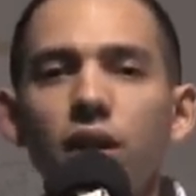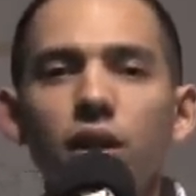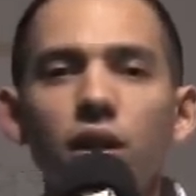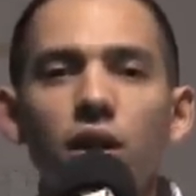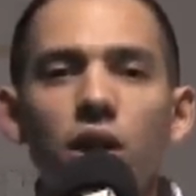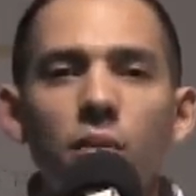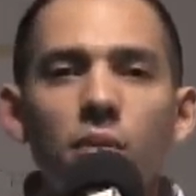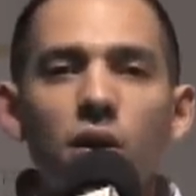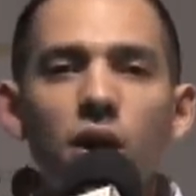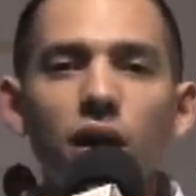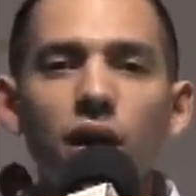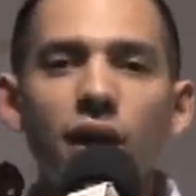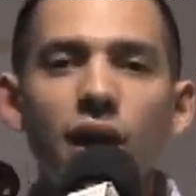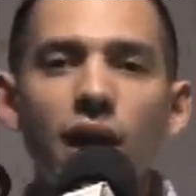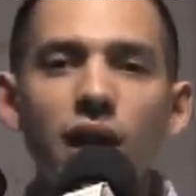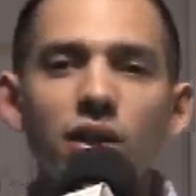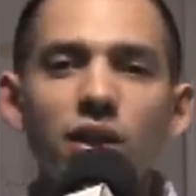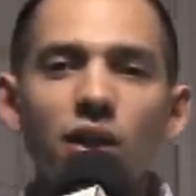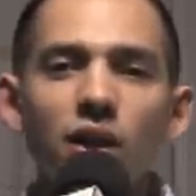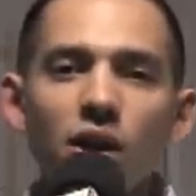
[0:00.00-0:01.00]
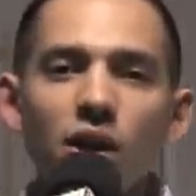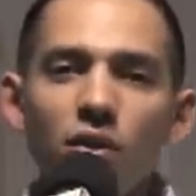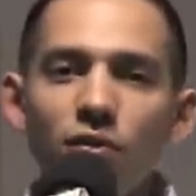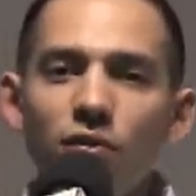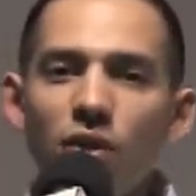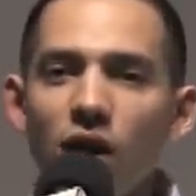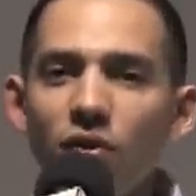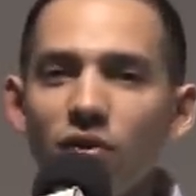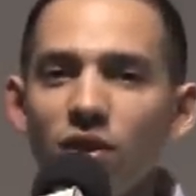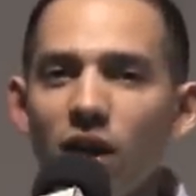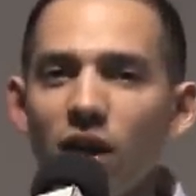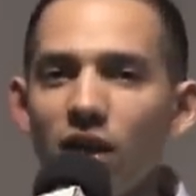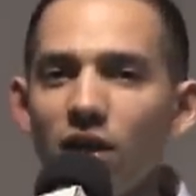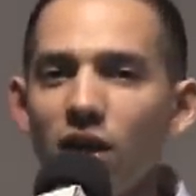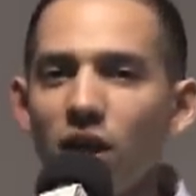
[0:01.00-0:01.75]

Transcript: Can come on and catch Favianna.